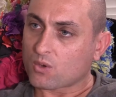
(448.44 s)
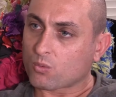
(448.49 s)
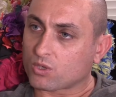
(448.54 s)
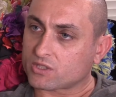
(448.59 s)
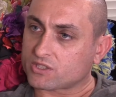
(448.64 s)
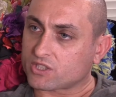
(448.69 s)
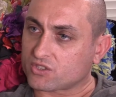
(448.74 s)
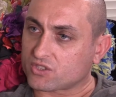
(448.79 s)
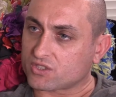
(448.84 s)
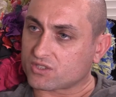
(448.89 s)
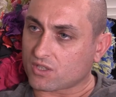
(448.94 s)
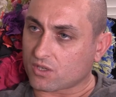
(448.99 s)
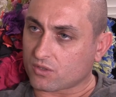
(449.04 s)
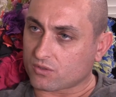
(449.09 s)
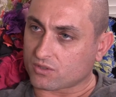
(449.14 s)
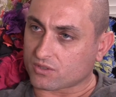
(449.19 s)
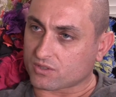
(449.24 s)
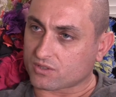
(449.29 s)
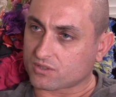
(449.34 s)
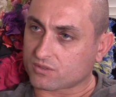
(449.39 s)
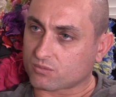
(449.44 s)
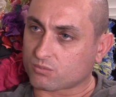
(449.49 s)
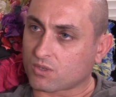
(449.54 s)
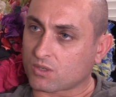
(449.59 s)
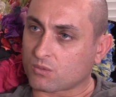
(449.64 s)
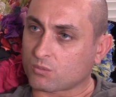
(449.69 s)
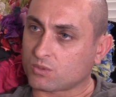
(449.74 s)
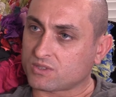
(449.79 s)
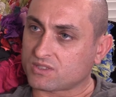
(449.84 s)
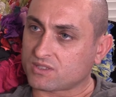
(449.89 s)
What did you notice?
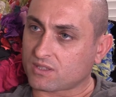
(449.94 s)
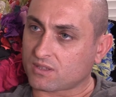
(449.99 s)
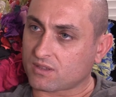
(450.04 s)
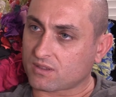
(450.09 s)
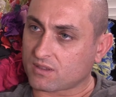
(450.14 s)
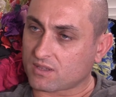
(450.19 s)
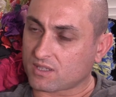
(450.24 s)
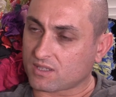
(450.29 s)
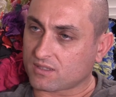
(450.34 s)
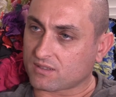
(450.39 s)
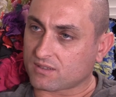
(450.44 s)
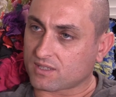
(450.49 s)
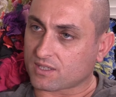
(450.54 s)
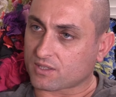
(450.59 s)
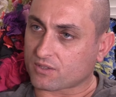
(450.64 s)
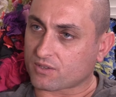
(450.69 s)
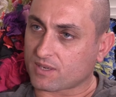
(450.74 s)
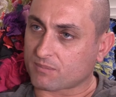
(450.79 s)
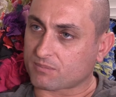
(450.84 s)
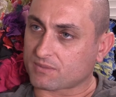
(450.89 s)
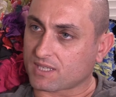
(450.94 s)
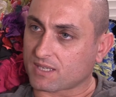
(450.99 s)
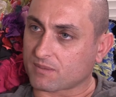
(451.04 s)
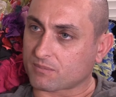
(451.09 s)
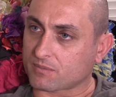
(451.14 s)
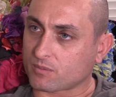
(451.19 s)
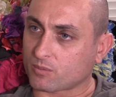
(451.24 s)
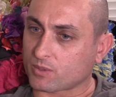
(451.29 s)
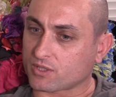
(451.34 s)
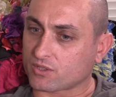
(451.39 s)
What was the thing that crept
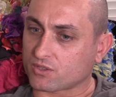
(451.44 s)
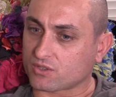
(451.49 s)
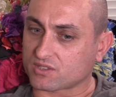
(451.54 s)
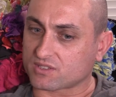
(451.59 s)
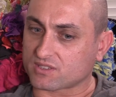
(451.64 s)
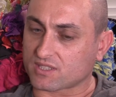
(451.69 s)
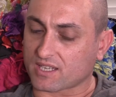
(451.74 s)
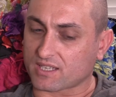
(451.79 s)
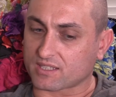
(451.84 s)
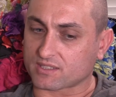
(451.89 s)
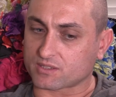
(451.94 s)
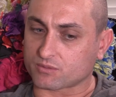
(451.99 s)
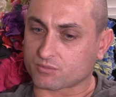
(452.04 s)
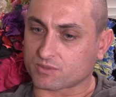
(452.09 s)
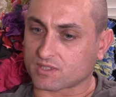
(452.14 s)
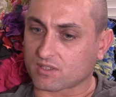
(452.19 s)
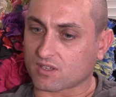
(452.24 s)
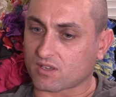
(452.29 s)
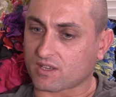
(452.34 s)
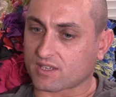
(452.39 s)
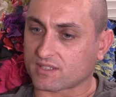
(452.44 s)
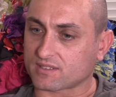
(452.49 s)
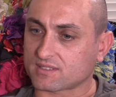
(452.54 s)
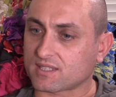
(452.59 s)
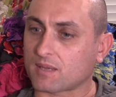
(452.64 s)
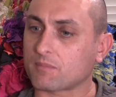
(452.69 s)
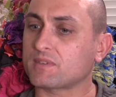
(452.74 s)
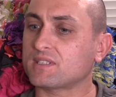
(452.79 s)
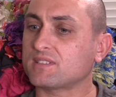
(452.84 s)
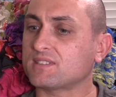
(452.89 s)
up where you started to realise
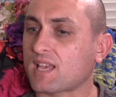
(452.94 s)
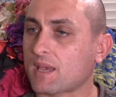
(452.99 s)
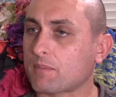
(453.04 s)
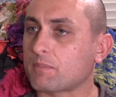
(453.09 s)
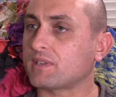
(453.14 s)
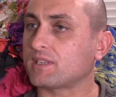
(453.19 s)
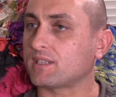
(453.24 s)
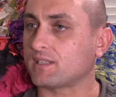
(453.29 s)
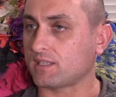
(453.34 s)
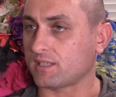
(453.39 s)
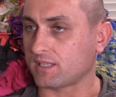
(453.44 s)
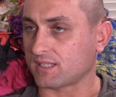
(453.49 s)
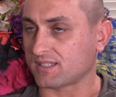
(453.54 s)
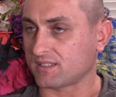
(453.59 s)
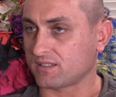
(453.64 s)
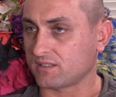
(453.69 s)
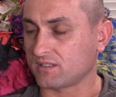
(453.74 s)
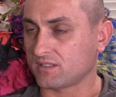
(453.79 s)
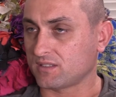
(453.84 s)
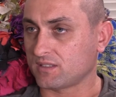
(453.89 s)
something's happening here?